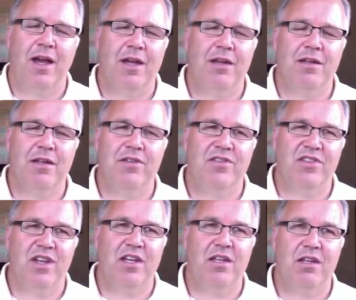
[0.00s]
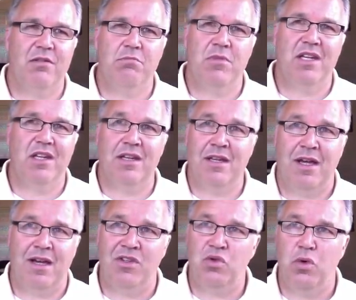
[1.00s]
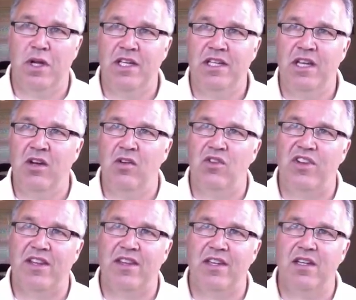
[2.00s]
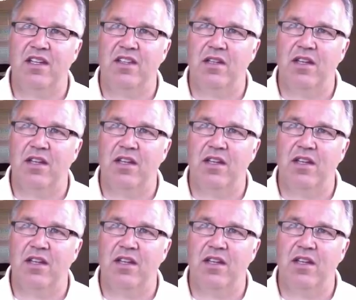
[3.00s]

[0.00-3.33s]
It's taken me 20 years, I think,